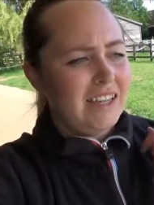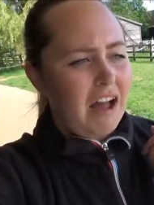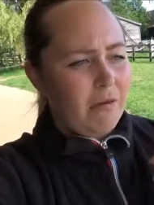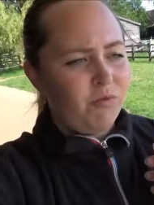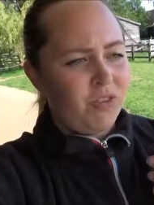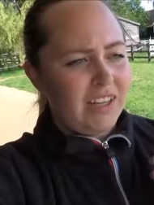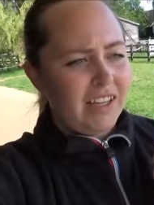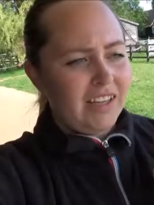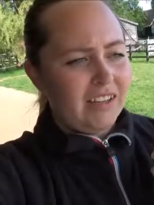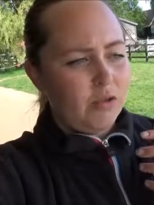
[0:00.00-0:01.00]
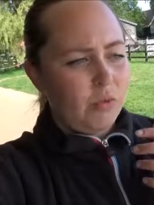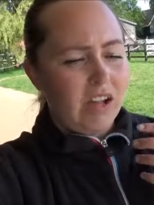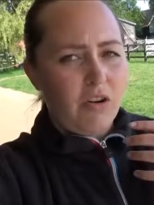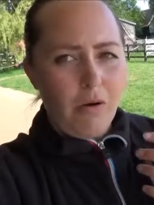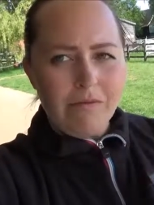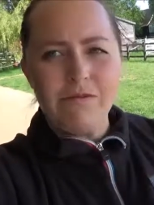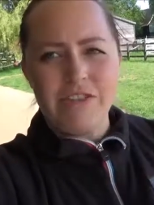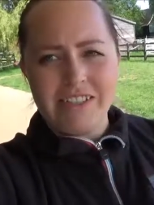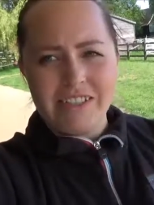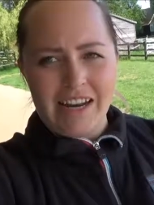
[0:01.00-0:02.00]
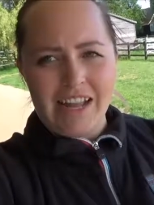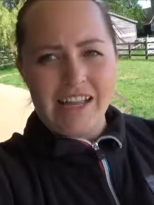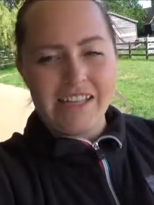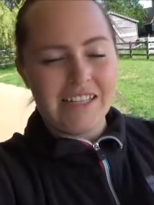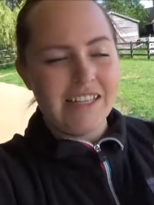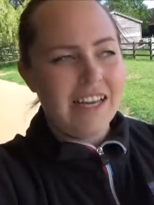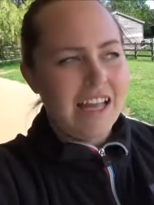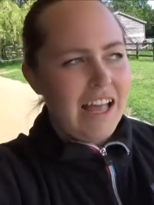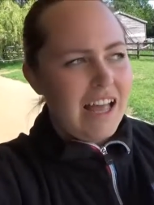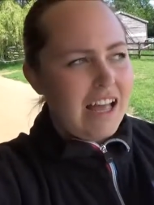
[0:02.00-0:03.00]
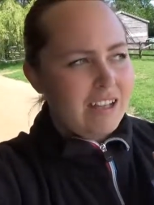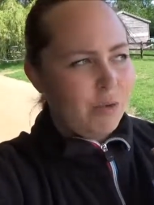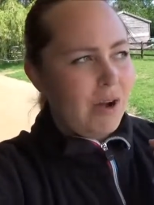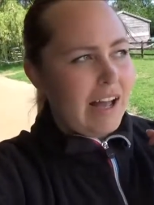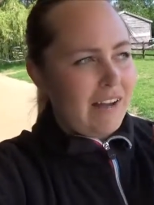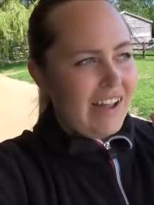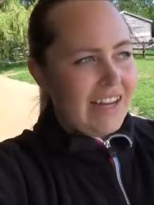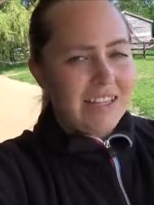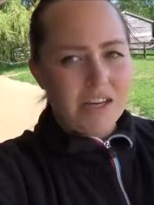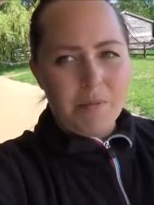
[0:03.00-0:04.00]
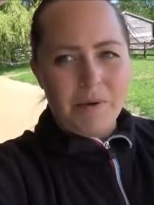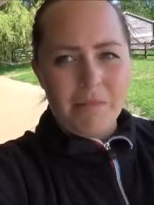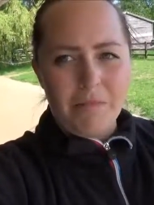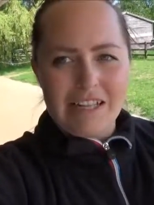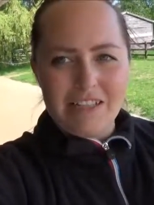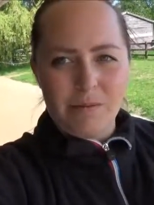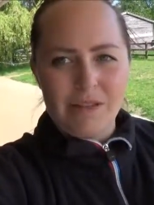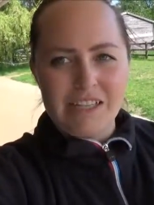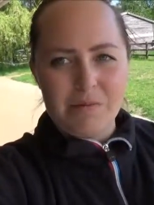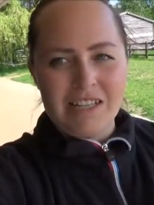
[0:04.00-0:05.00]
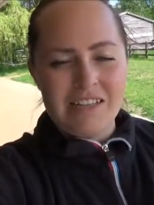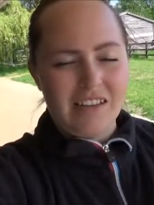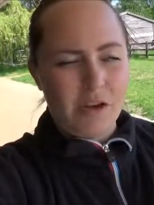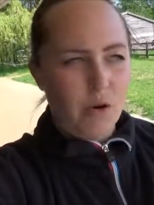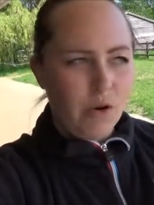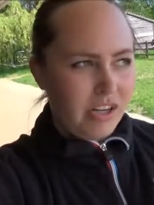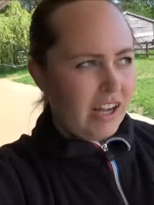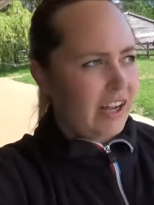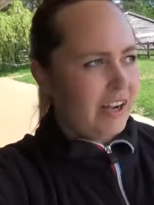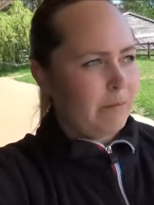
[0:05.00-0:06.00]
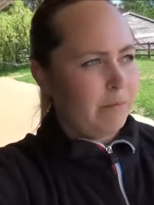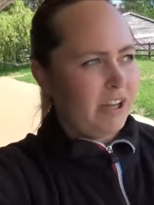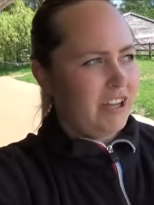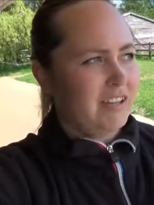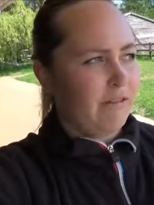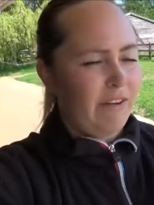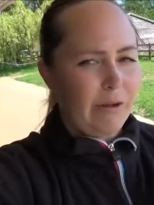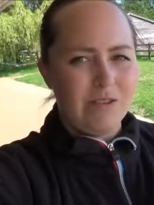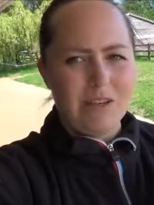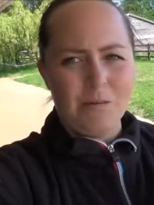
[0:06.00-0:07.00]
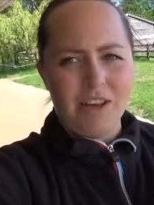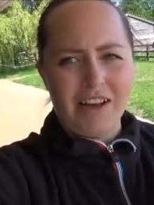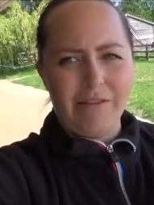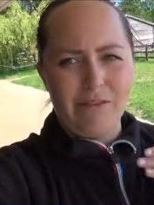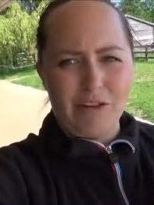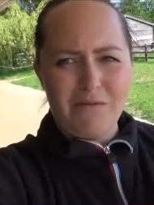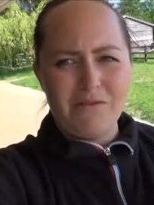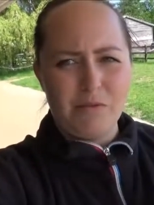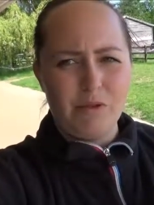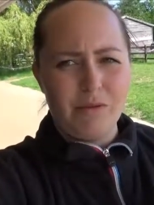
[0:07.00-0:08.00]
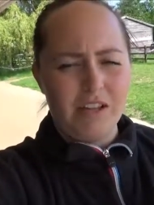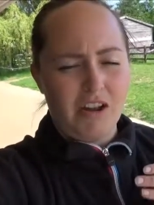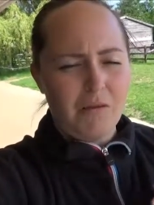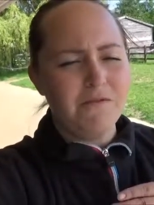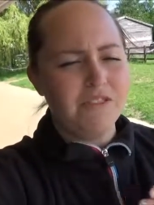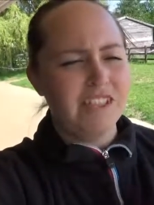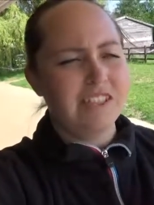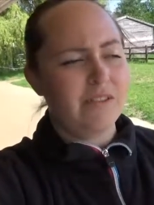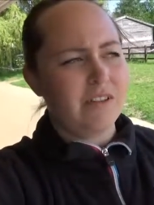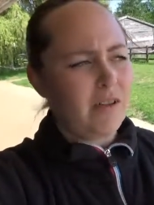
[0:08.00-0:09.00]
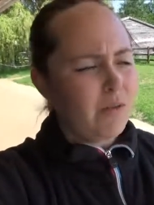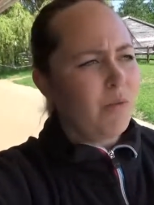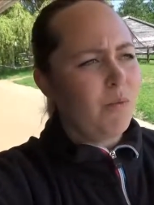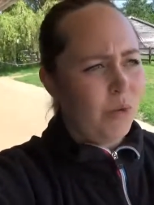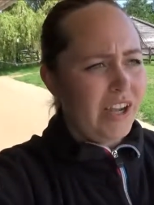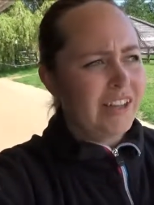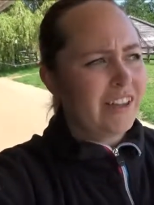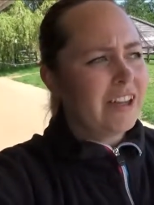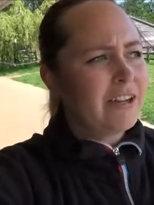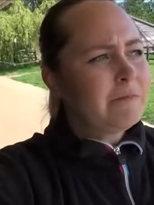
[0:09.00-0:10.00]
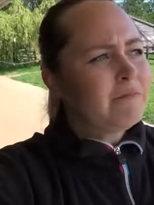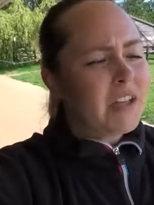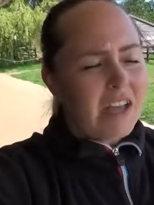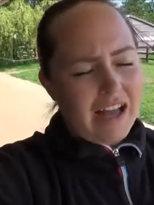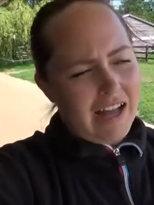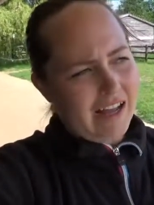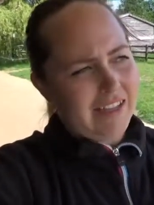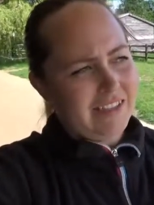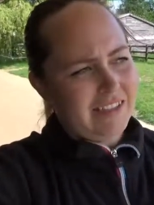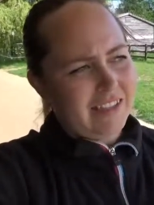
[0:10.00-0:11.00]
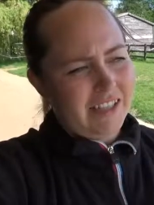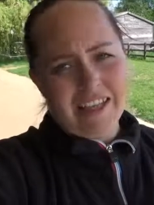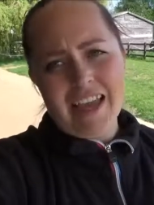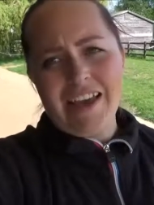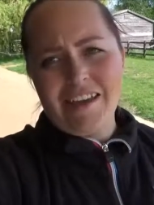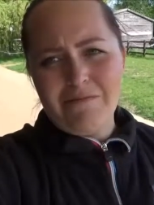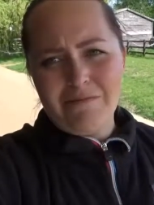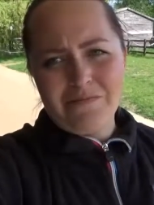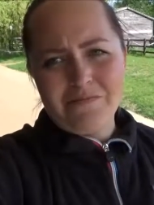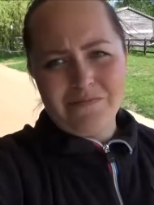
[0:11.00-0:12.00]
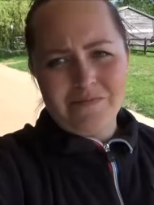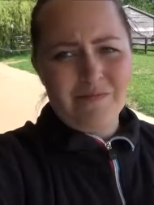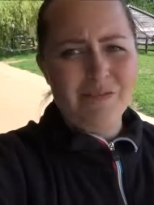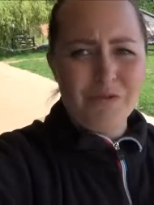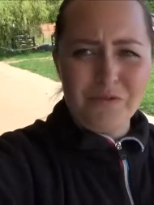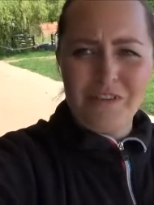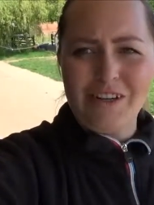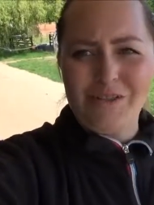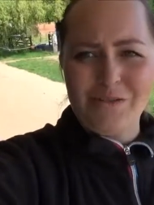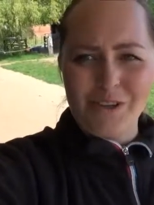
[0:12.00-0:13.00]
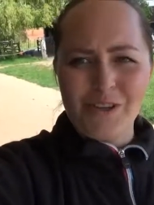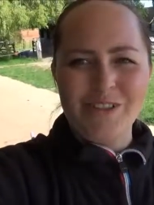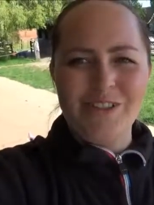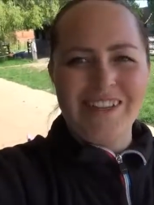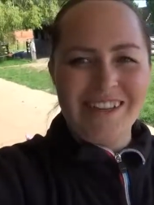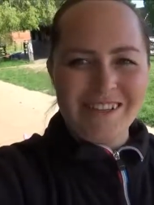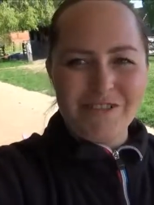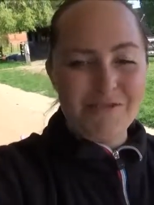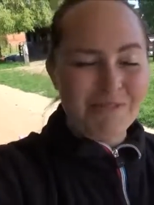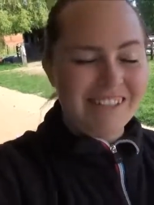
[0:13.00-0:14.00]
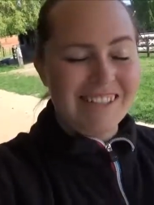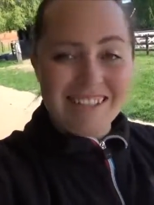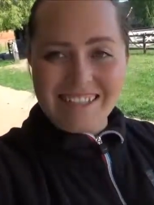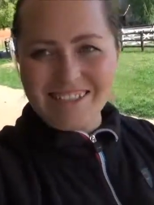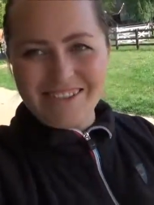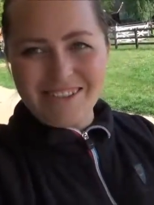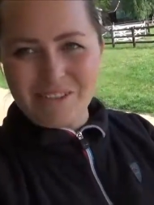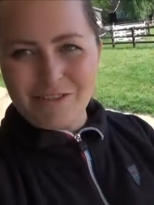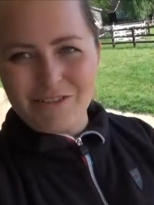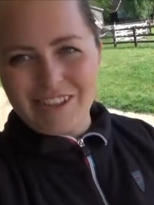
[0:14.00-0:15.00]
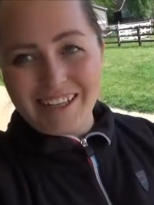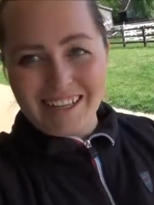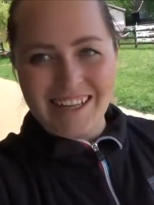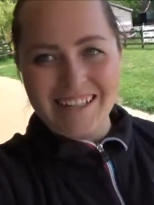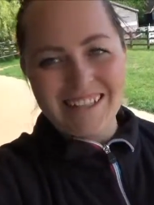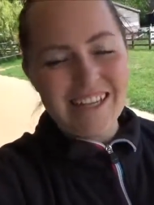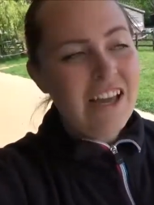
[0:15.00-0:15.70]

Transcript: I'm really quite confident in it. So I have ended up in a better place mentally on her, because I've found something I feel comfortable, uh, confident with. And uh, yeah, so far so good, and let's hope it continues to go like that.